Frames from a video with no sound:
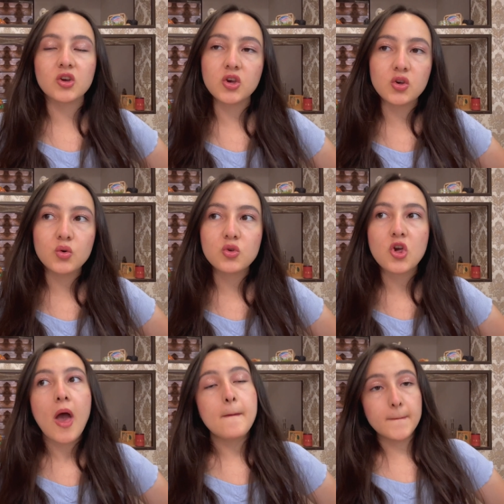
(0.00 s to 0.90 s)
huge
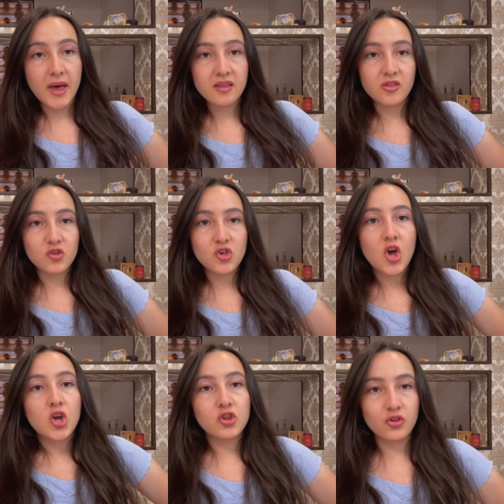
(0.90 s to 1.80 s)
message
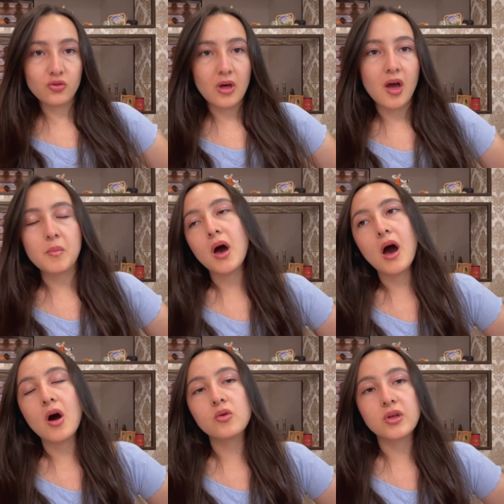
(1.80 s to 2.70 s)
to them
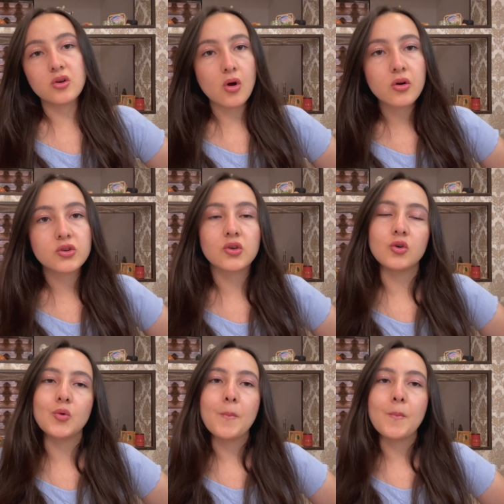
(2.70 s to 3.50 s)
how they wronged you,